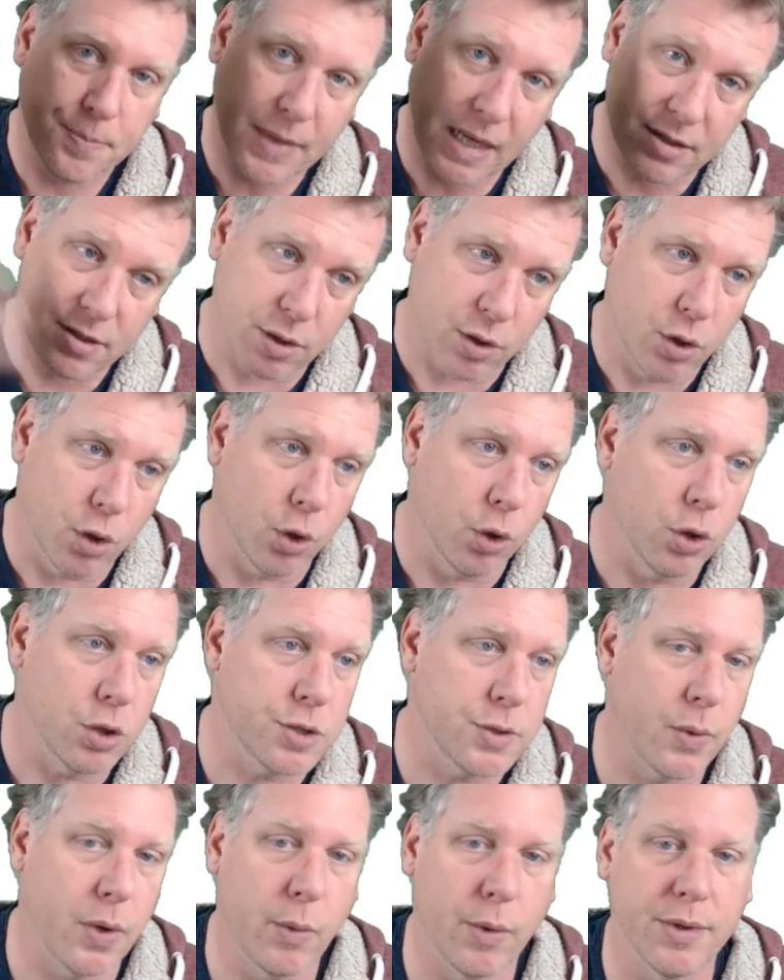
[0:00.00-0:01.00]
It's a
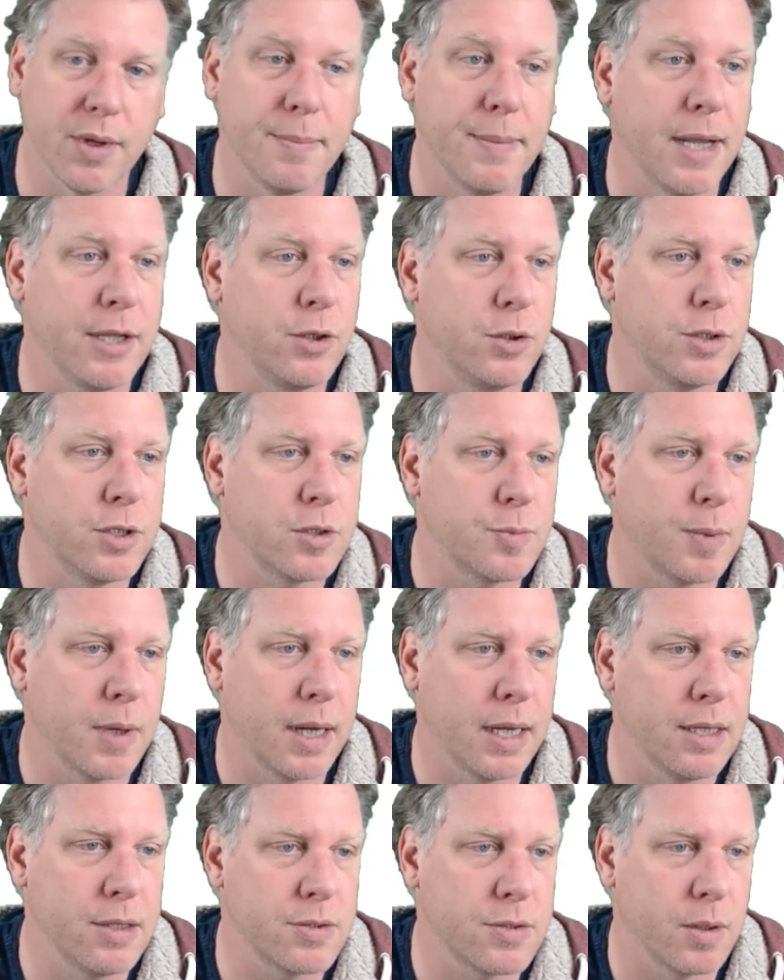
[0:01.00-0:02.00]
course, so I want the menu
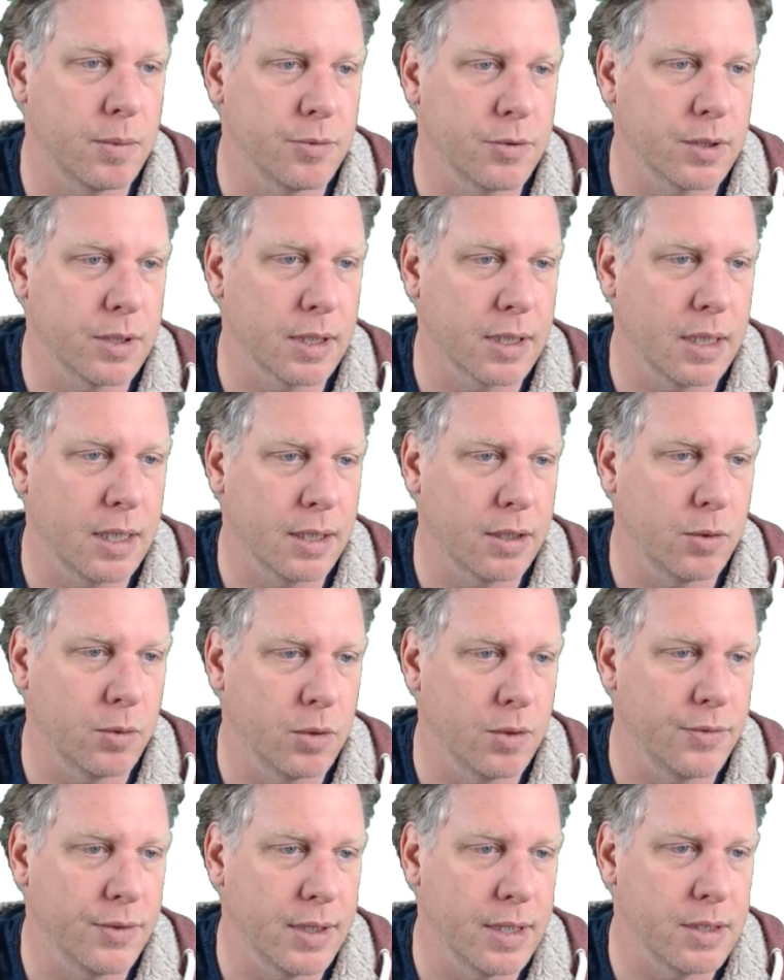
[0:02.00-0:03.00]
display. So I'm just going to click
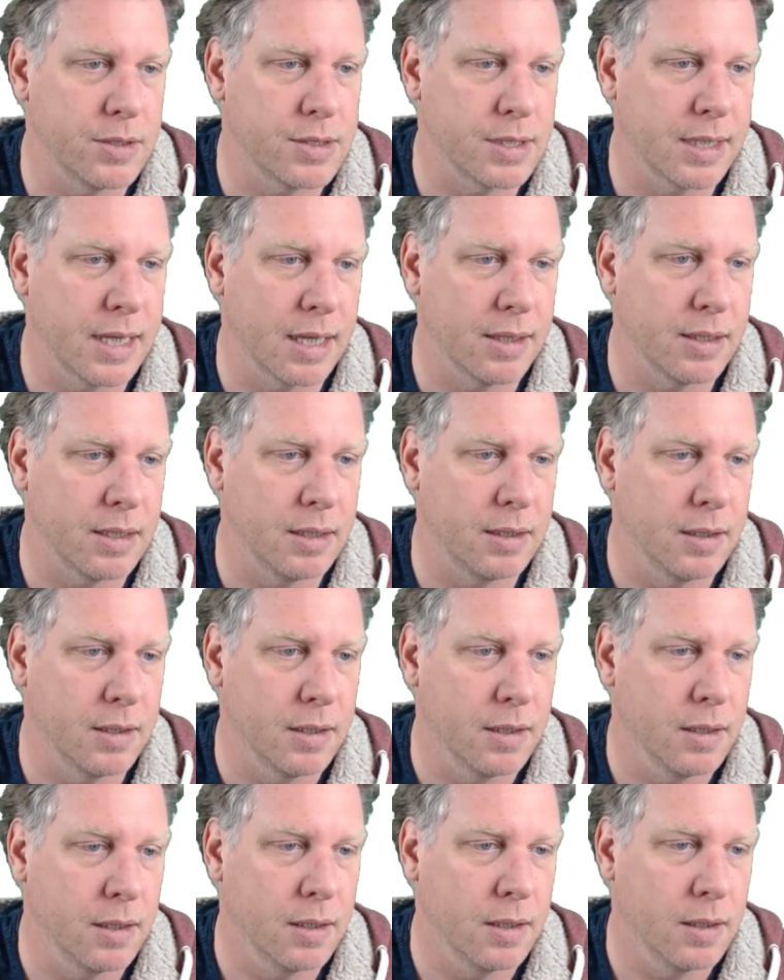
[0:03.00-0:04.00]
all of these to get the
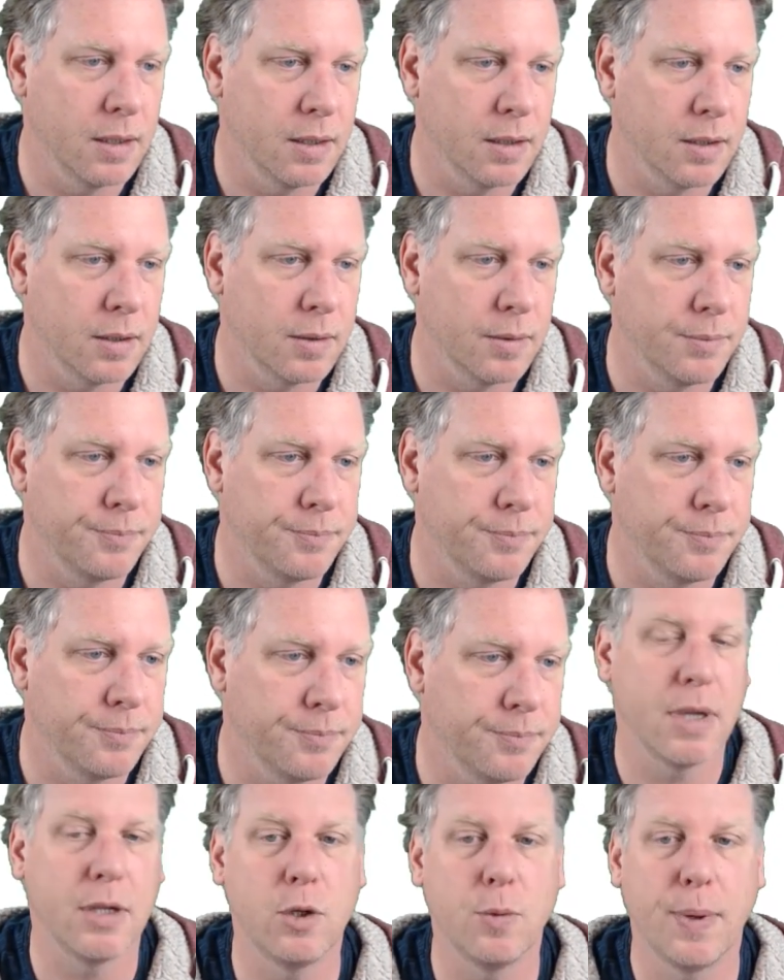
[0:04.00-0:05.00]

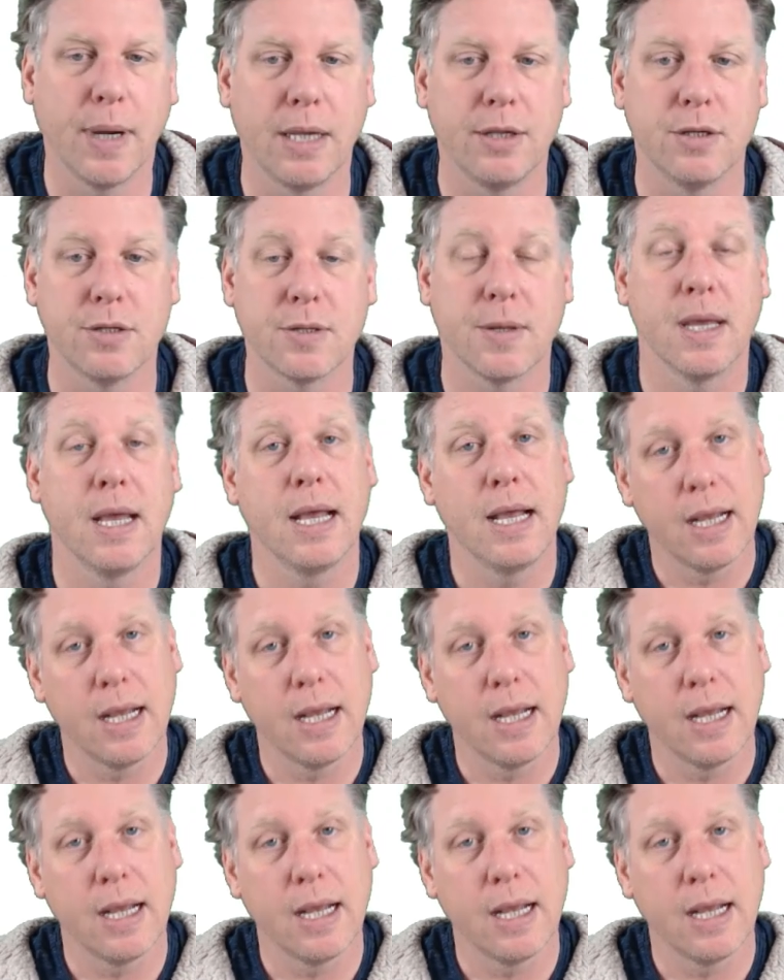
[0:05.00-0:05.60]
menu pages.